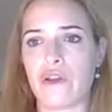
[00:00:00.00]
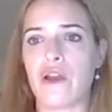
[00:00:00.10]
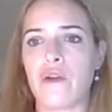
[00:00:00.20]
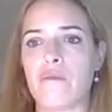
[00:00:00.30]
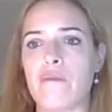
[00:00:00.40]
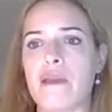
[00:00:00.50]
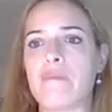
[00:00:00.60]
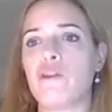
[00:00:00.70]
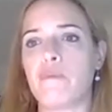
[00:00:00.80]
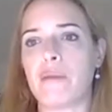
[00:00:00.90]
Remember,
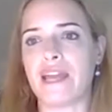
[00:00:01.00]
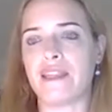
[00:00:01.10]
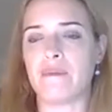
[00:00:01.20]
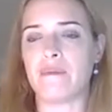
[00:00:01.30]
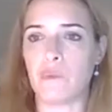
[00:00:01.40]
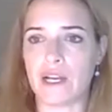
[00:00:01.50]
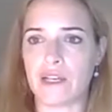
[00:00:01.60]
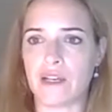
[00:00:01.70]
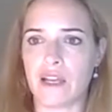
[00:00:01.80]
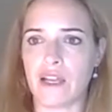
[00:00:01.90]
you pay them the
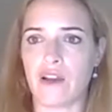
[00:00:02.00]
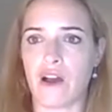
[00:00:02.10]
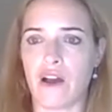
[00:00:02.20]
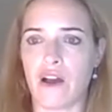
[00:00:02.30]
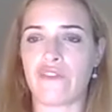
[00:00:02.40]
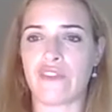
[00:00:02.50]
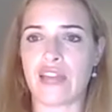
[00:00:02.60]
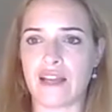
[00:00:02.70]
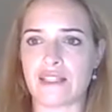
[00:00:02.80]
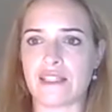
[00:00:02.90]

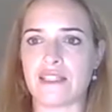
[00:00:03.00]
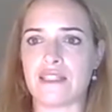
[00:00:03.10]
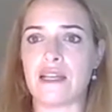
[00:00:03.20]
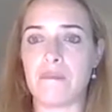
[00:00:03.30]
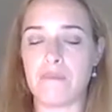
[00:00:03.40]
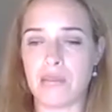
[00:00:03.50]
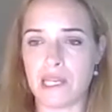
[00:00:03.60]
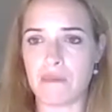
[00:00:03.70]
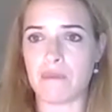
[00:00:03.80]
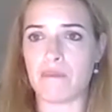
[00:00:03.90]
$1,500
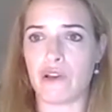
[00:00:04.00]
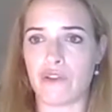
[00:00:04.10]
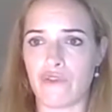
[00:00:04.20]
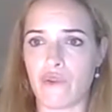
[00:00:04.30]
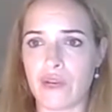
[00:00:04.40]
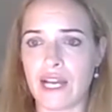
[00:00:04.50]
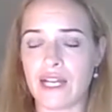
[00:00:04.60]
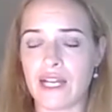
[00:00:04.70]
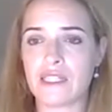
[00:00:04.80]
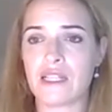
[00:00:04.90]
minimum per fortnight,
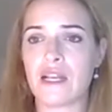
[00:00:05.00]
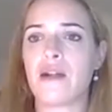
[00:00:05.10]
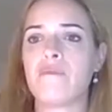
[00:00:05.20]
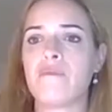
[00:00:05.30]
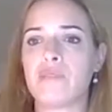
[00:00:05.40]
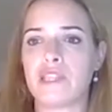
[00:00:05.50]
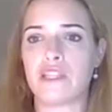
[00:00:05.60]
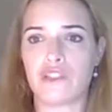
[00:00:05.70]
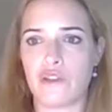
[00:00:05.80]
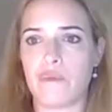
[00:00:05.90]
but the
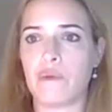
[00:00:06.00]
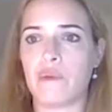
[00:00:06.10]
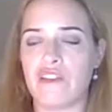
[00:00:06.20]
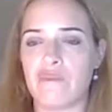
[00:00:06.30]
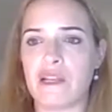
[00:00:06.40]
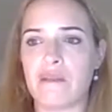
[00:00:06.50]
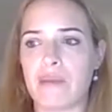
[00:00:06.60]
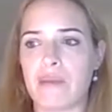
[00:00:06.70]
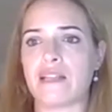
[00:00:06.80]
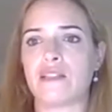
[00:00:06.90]
super would have been
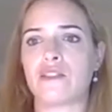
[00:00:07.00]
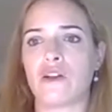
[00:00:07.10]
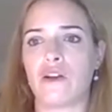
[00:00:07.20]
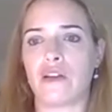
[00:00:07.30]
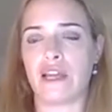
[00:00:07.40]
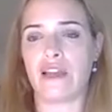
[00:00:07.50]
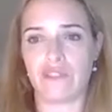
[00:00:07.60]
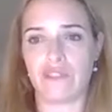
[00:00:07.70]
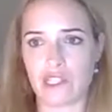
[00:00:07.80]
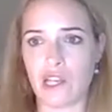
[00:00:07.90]
based on, if
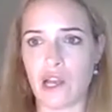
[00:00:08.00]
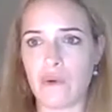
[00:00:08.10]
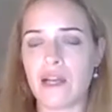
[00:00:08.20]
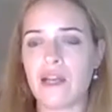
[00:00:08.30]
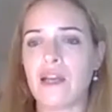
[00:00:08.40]
it's lower,